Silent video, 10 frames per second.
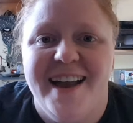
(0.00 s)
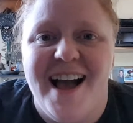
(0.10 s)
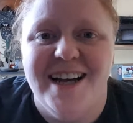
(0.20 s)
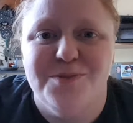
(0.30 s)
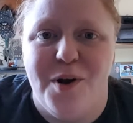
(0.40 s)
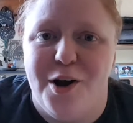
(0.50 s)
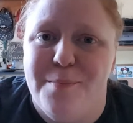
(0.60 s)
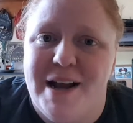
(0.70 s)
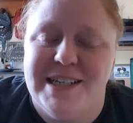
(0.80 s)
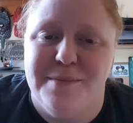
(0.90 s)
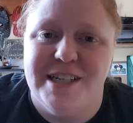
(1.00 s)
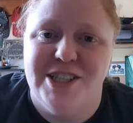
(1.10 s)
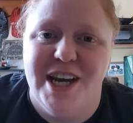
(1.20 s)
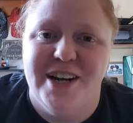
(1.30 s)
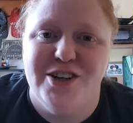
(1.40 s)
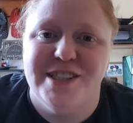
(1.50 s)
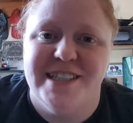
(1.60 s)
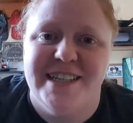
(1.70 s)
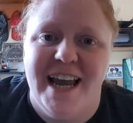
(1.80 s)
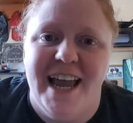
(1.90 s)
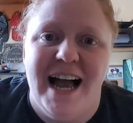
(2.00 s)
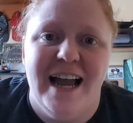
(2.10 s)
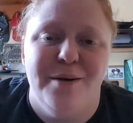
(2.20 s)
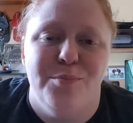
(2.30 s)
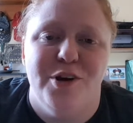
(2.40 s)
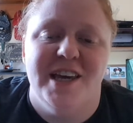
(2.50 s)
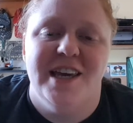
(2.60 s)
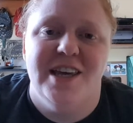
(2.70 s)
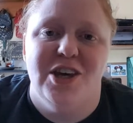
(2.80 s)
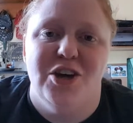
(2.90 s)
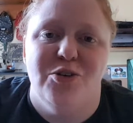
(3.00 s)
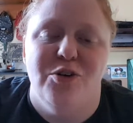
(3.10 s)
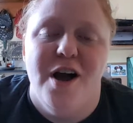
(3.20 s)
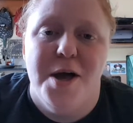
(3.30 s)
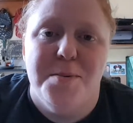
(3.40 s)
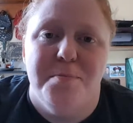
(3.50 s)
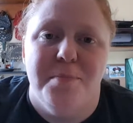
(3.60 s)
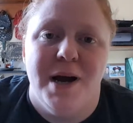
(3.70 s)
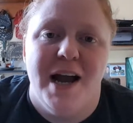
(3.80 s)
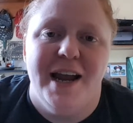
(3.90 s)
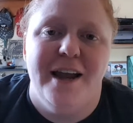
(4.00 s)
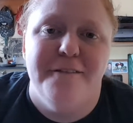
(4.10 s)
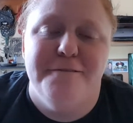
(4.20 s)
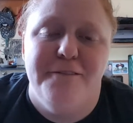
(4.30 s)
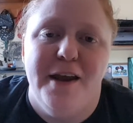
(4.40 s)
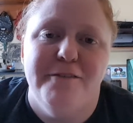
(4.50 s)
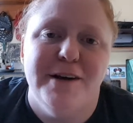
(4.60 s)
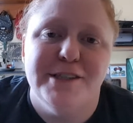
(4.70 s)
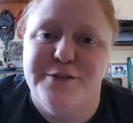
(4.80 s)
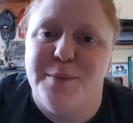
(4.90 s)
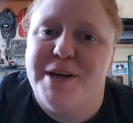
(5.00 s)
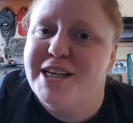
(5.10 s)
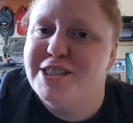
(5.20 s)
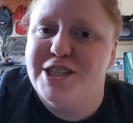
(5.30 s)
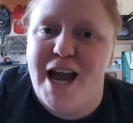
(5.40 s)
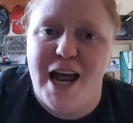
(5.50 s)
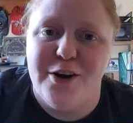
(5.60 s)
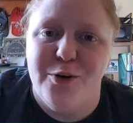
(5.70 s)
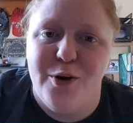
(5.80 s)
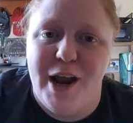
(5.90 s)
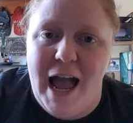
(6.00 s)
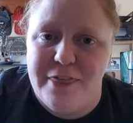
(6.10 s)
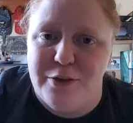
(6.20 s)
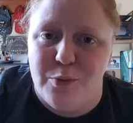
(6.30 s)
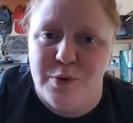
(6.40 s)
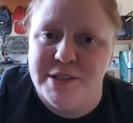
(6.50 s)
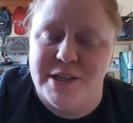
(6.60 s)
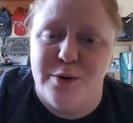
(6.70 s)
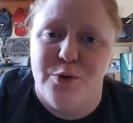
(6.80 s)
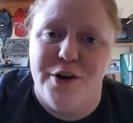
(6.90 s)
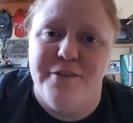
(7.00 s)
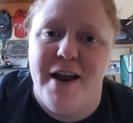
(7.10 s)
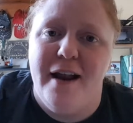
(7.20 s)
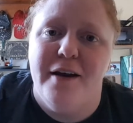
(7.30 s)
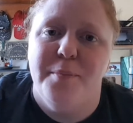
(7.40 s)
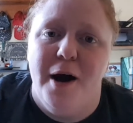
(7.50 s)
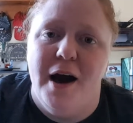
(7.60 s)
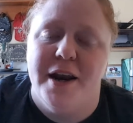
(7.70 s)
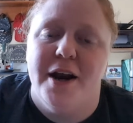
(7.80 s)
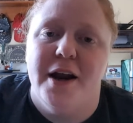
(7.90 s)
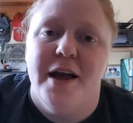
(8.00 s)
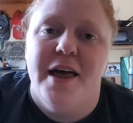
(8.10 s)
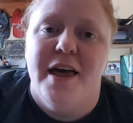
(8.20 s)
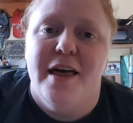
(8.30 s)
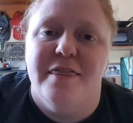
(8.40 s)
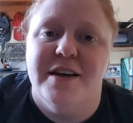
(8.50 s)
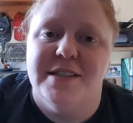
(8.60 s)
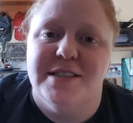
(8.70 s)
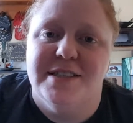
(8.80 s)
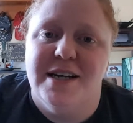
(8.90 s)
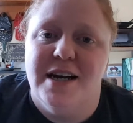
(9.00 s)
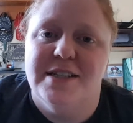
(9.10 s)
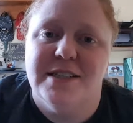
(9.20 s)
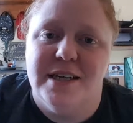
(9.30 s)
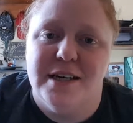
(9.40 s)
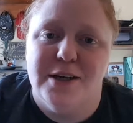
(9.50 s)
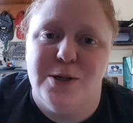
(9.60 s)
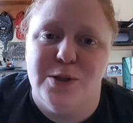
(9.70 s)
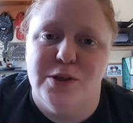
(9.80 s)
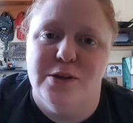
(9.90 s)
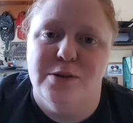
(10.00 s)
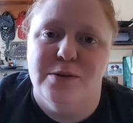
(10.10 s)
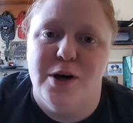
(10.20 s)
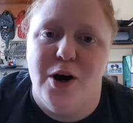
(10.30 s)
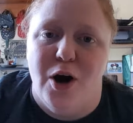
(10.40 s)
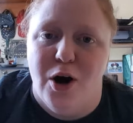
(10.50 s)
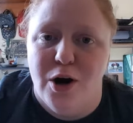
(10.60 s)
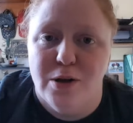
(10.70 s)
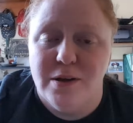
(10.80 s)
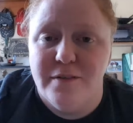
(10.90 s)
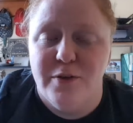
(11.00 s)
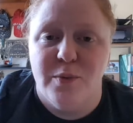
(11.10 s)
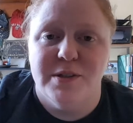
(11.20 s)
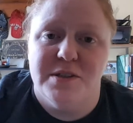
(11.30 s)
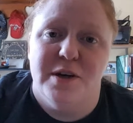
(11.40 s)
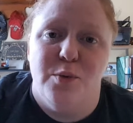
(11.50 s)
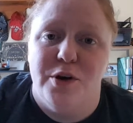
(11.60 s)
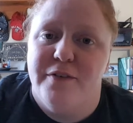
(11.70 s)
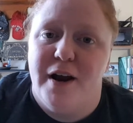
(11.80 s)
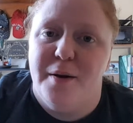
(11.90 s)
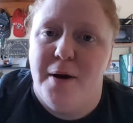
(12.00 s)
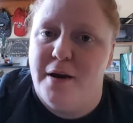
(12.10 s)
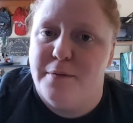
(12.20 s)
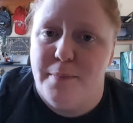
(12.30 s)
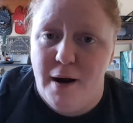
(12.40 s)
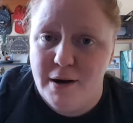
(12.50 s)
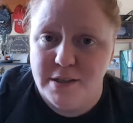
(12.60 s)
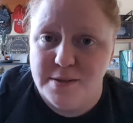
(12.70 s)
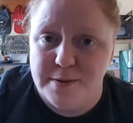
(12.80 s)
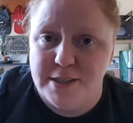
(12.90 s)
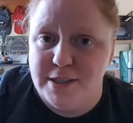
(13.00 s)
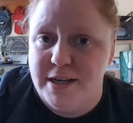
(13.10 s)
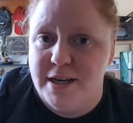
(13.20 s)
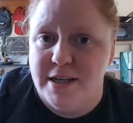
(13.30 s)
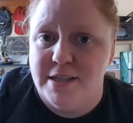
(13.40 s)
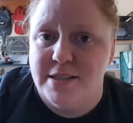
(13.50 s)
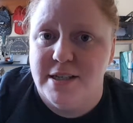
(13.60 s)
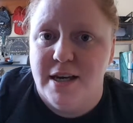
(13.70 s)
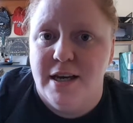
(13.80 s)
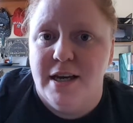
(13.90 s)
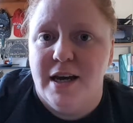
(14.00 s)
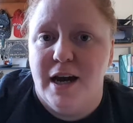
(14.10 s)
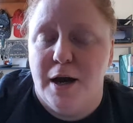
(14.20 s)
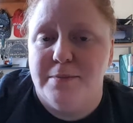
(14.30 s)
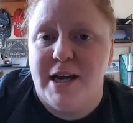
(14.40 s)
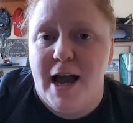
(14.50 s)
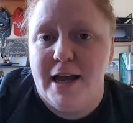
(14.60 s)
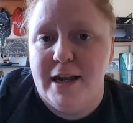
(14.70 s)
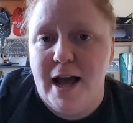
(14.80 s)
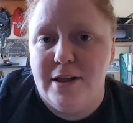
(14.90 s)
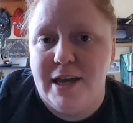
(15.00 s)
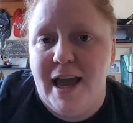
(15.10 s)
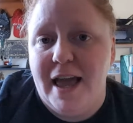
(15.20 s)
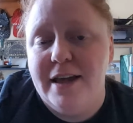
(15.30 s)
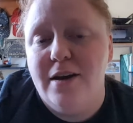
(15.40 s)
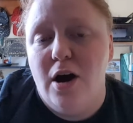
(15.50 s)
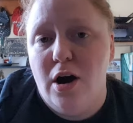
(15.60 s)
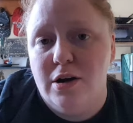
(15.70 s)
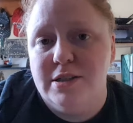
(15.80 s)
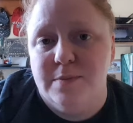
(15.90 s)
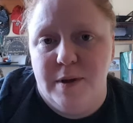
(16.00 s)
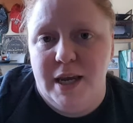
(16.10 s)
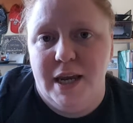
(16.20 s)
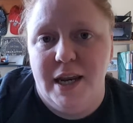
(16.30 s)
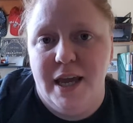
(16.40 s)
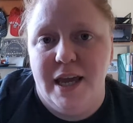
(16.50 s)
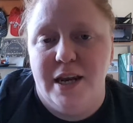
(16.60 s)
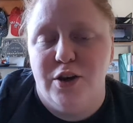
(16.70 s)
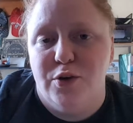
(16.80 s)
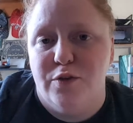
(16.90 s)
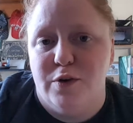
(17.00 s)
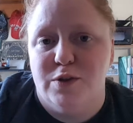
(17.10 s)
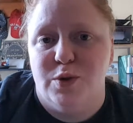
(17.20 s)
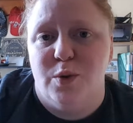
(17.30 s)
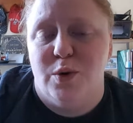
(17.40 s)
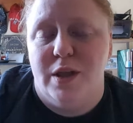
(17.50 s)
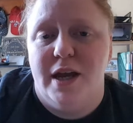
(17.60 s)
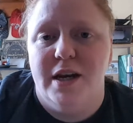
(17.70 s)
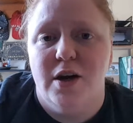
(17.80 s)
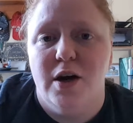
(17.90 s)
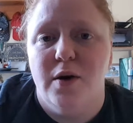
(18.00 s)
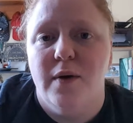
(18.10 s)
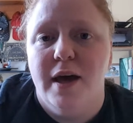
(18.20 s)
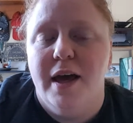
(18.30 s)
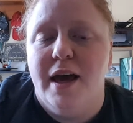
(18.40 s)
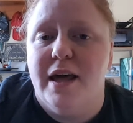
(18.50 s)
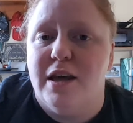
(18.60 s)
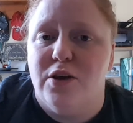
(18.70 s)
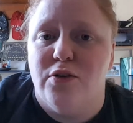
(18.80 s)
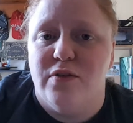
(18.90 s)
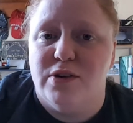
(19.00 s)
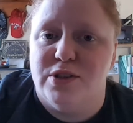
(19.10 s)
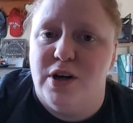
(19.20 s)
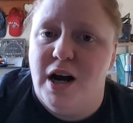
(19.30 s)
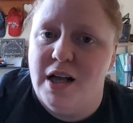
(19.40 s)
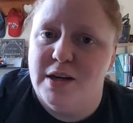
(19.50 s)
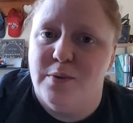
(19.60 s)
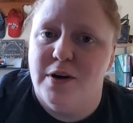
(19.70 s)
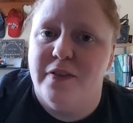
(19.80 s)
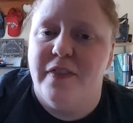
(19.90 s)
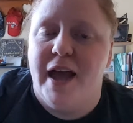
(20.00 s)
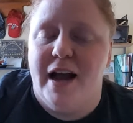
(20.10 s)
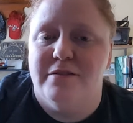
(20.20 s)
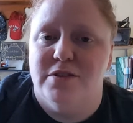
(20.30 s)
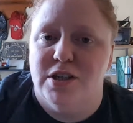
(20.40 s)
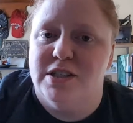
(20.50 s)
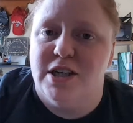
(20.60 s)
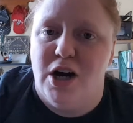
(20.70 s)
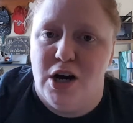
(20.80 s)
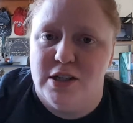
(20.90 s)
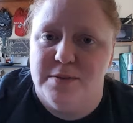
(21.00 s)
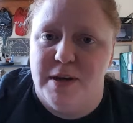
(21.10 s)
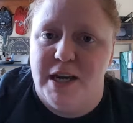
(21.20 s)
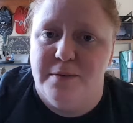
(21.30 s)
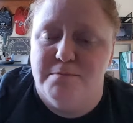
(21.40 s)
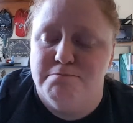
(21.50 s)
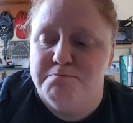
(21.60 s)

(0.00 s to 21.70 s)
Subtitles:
Hey guys, welcome back to my channel. Today I am bringing you my favorites from each category at the Wizarding World of Harry Potter. This does include all of the Wizarding World of Harry Potter parks, which is Diagon Alley and Hogsmeade in Universal Orlando, and at Universal Hollywood they have just Hogsmeade.